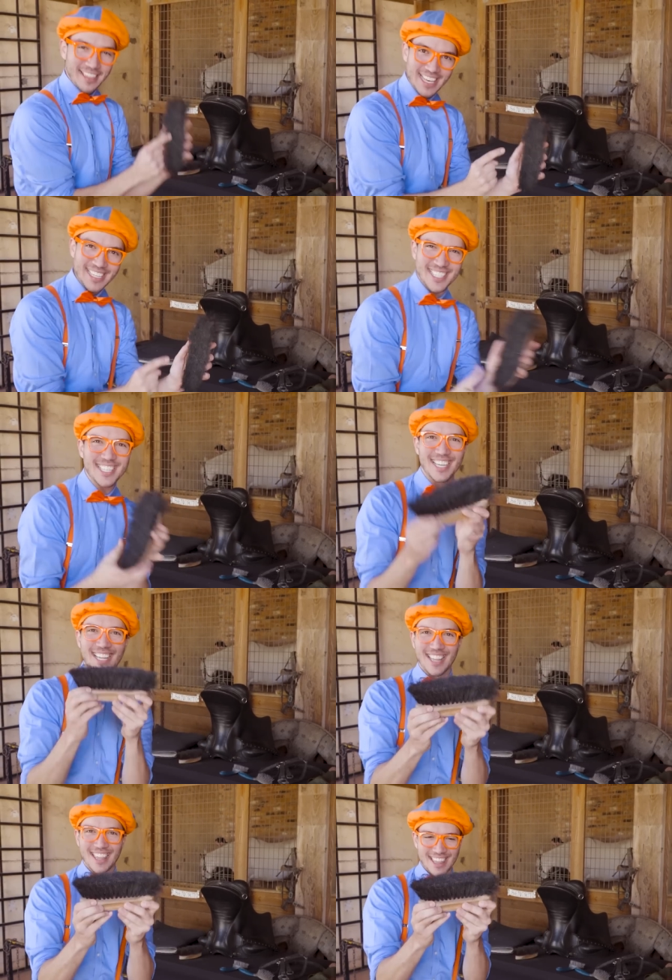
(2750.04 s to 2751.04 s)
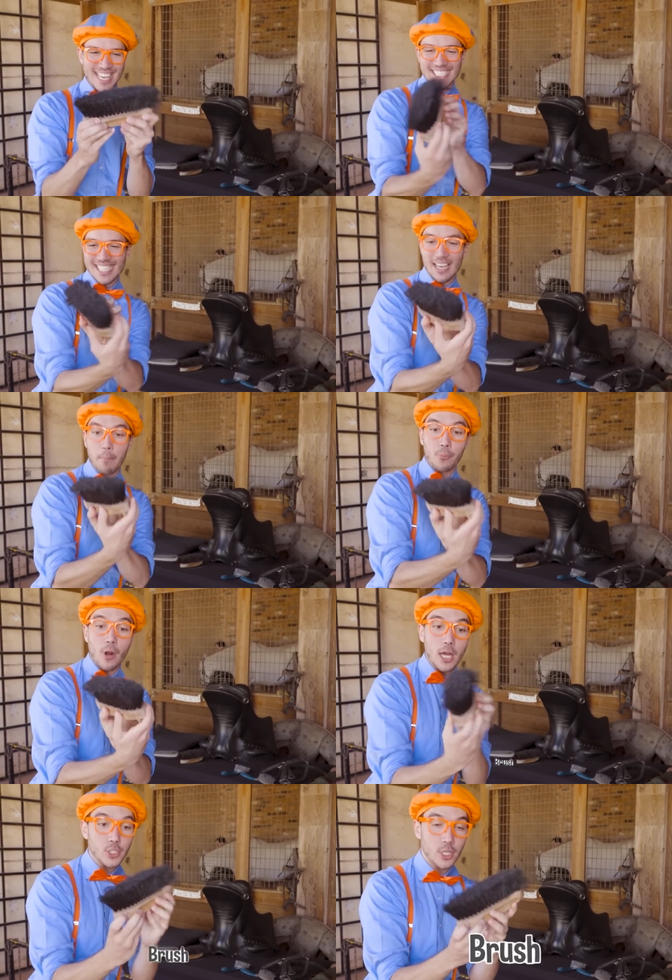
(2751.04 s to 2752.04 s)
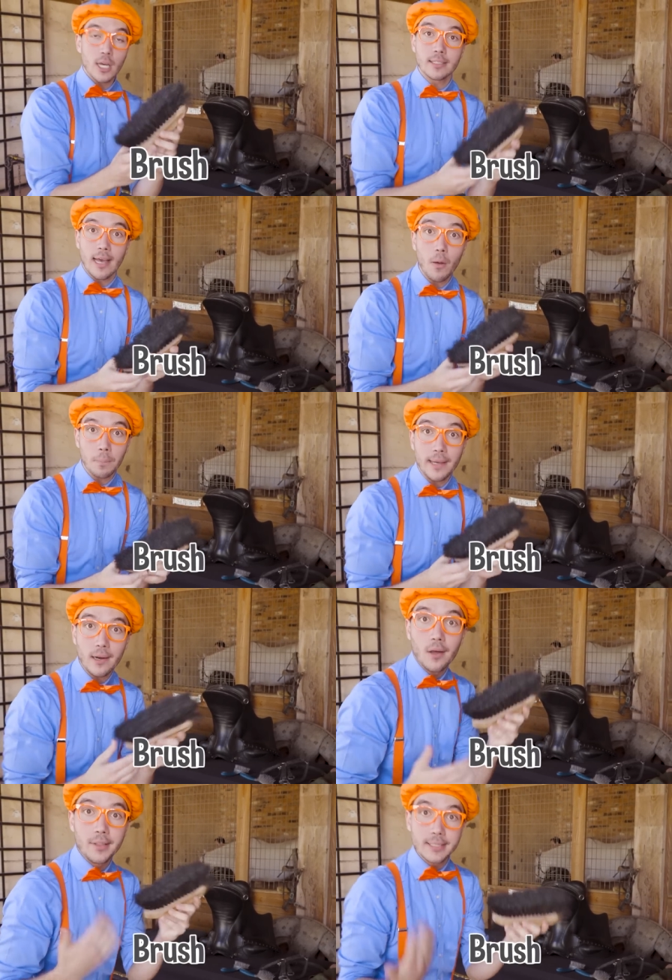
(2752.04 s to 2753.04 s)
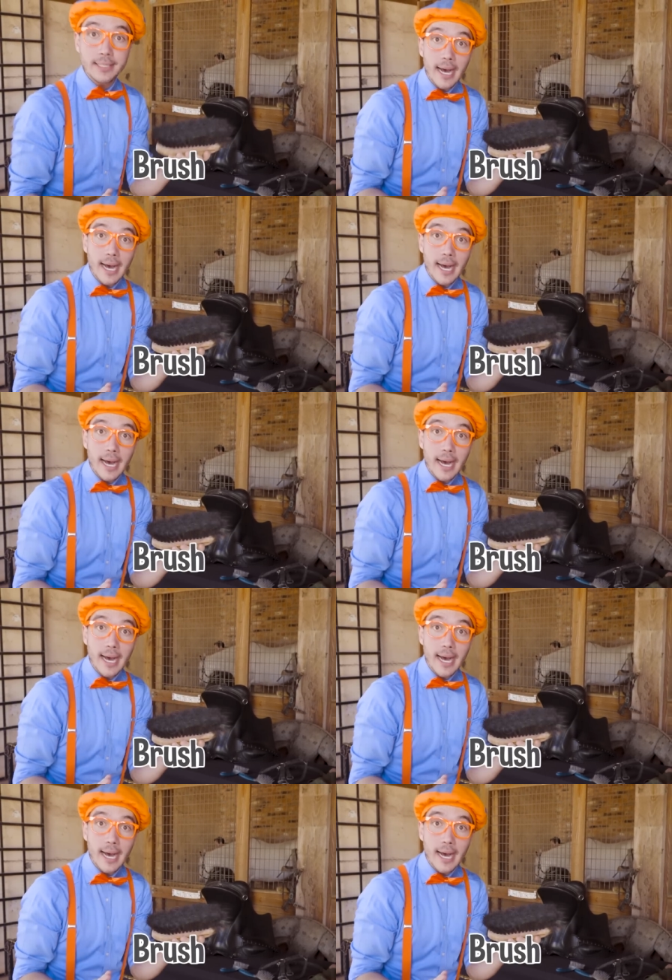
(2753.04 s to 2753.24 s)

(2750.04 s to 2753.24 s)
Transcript: this, this is a brush to help get all the